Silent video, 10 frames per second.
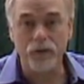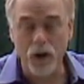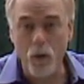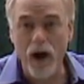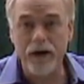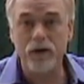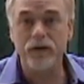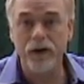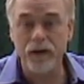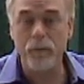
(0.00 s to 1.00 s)
required
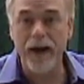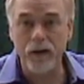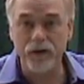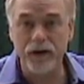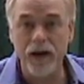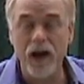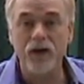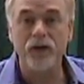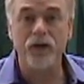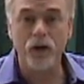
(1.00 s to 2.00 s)
to unbounded
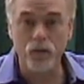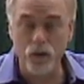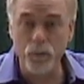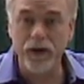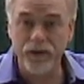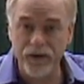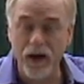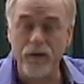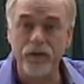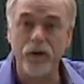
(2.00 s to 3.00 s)
to the group
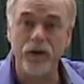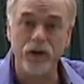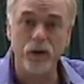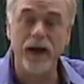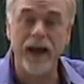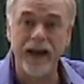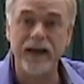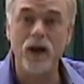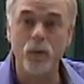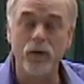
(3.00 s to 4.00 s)
itself so that you get
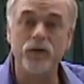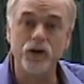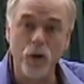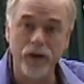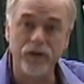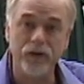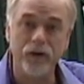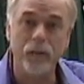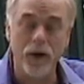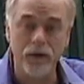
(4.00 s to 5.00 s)
any number of choices
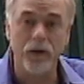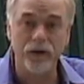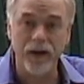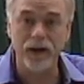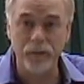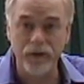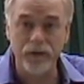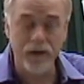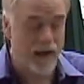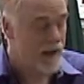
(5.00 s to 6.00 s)
among those elements.